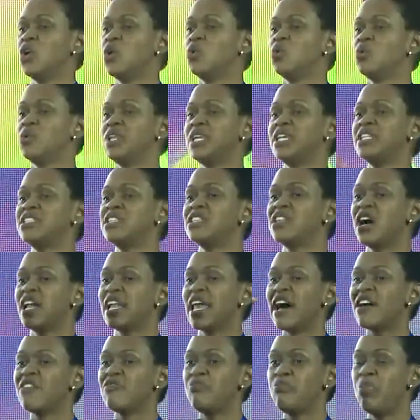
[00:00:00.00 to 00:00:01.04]
we need to not
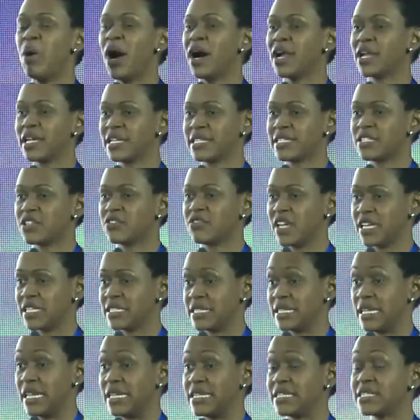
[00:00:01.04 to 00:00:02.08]
have pockets of
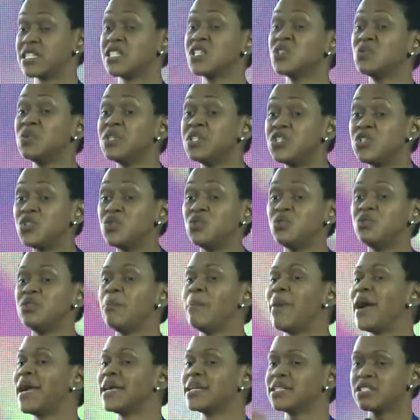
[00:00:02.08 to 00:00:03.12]
excellence, because we do. The
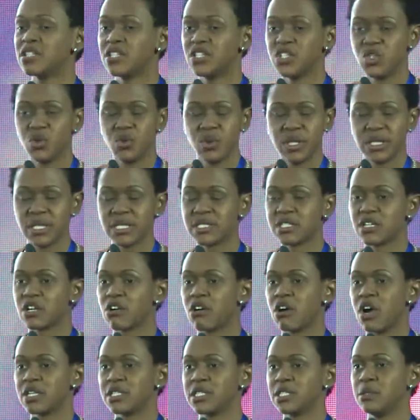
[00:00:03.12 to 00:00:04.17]
banks are doing this
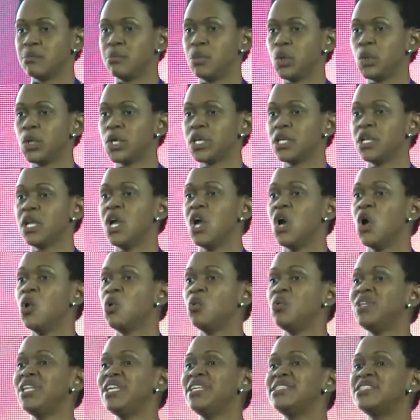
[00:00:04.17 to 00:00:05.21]
across the board.
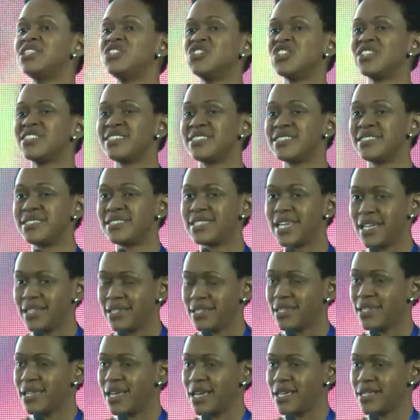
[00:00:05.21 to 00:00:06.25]
We need to just
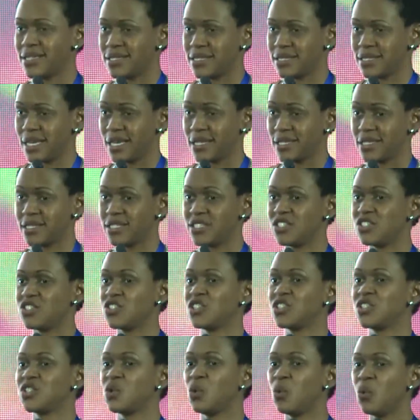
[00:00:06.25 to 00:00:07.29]
standardize it, that this is
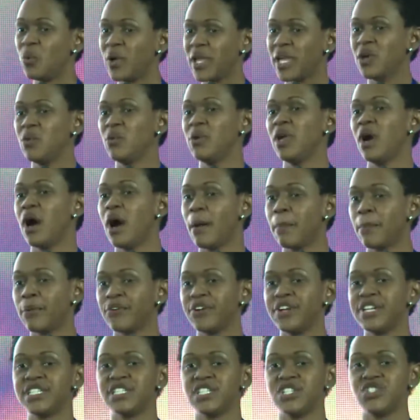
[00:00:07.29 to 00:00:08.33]
just the way we
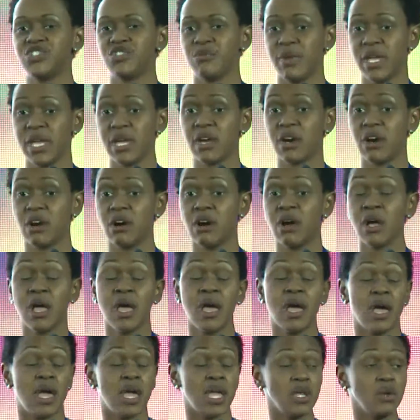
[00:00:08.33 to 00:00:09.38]
operate in Jamaica.
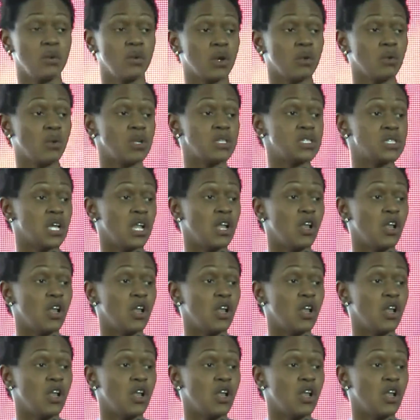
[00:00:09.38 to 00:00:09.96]
Anyone wants a